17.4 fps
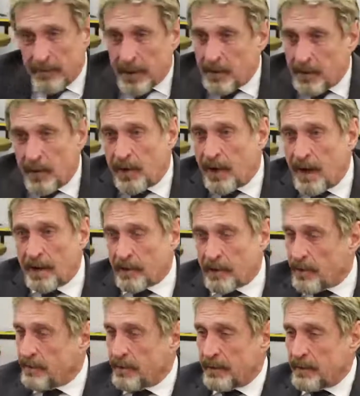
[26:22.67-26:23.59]
Now, you
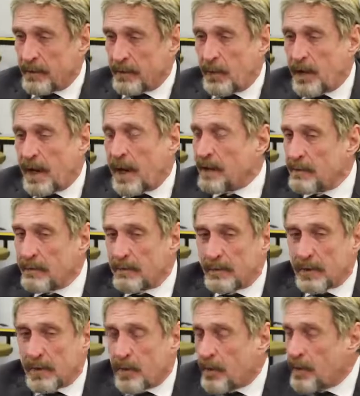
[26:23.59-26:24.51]
can't
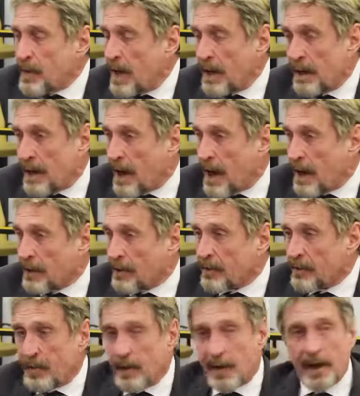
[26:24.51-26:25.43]
create a
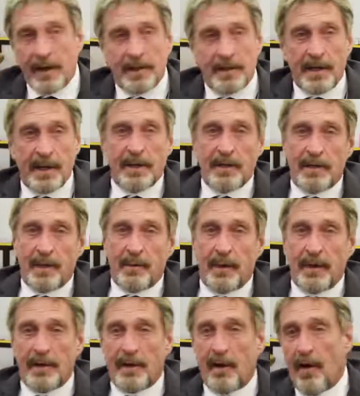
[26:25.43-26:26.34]
hacker. You can't send
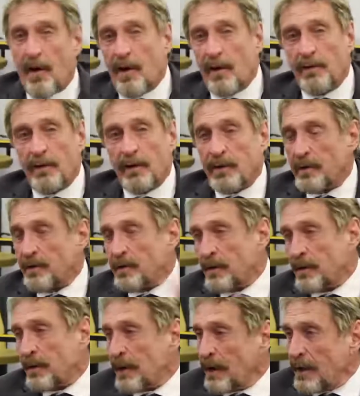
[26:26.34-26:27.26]
someone to Harvard
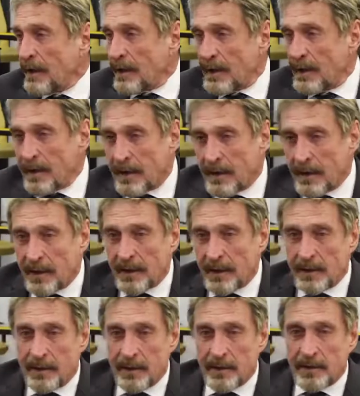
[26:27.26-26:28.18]
or
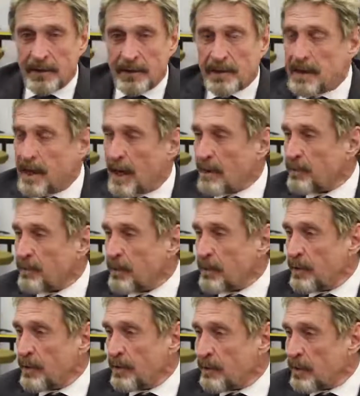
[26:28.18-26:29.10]
to
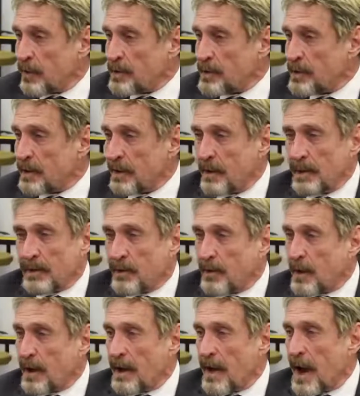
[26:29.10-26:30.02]
Stanford University and
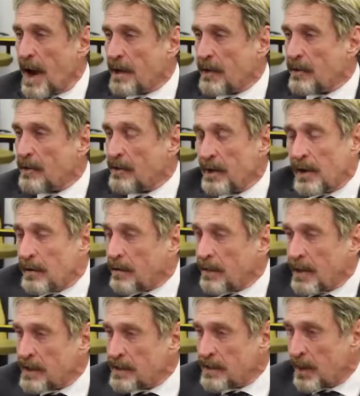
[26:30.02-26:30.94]
create a hacker.
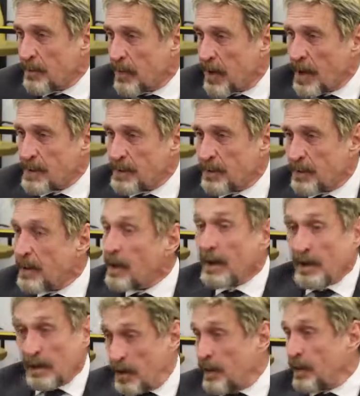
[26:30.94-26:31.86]
No, that's not possible.
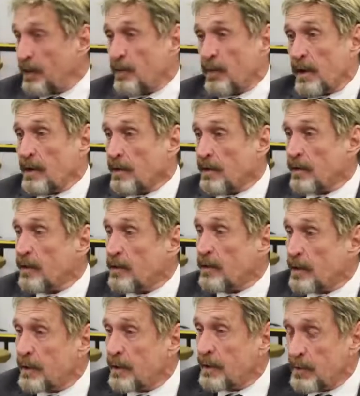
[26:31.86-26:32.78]
You can create a
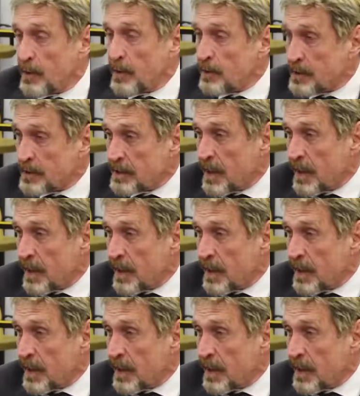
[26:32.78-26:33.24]
good computer